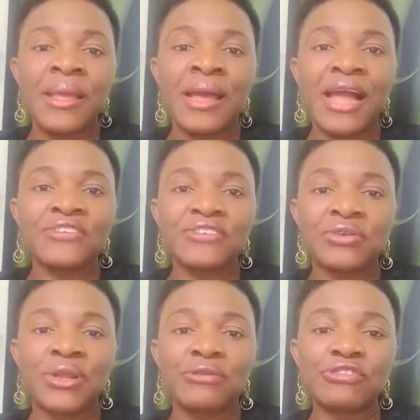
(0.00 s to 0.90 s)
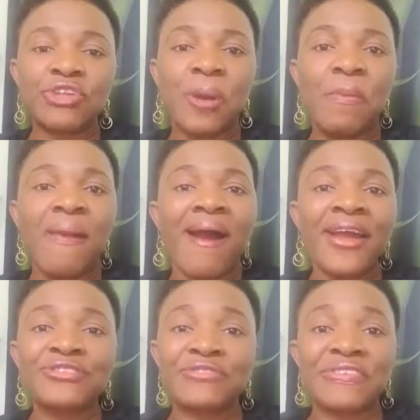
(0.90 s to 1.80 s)
I just thought I would stop by
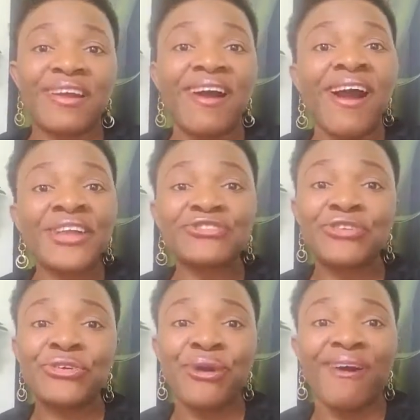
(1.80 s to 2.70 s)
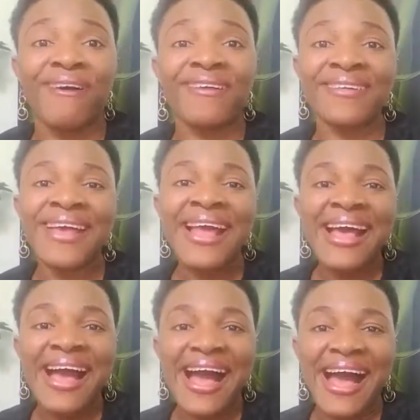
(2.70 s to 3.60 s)
to say hi to you all
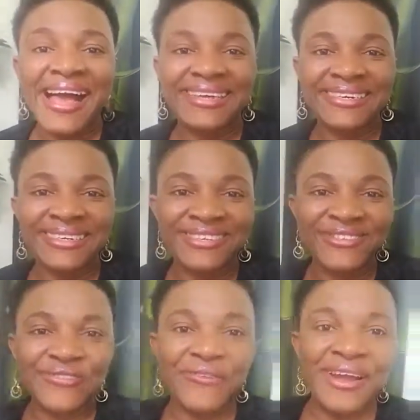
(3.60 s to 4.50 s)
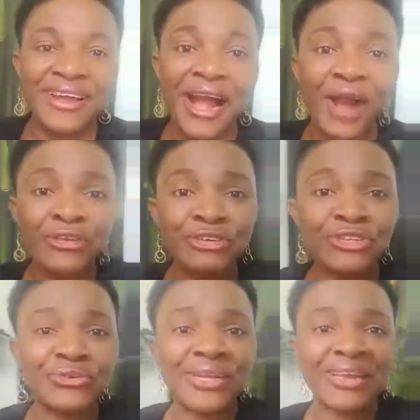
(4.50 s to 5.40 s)
and just find out how you're
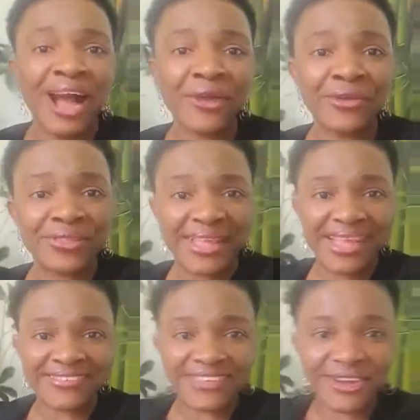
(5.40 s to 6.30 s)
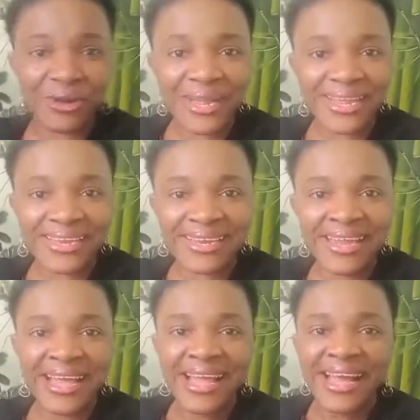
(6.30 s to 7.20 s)
doing, how your day is going.
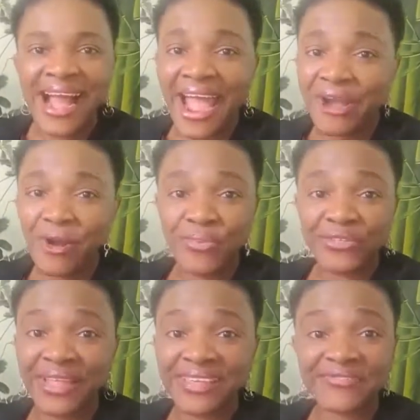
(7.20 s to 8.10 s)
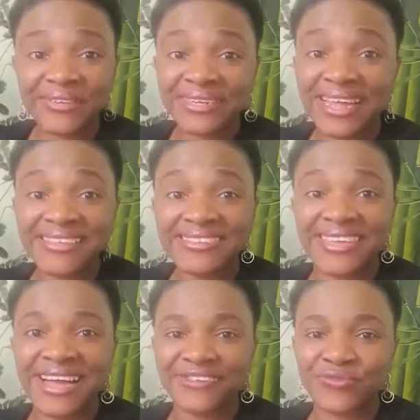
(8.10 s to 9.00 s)
I hope your day is
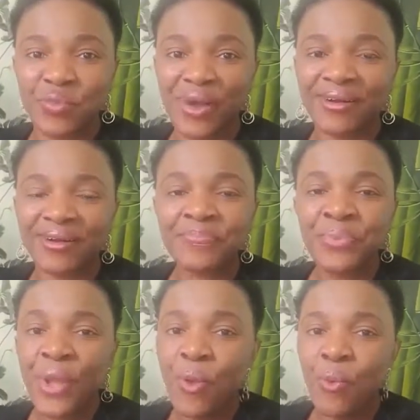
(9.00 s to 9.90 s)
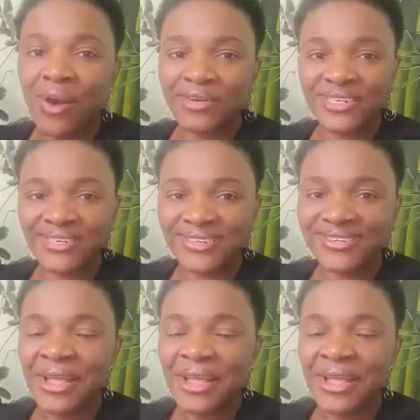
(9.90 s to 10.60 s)
fantastic as well. Well done.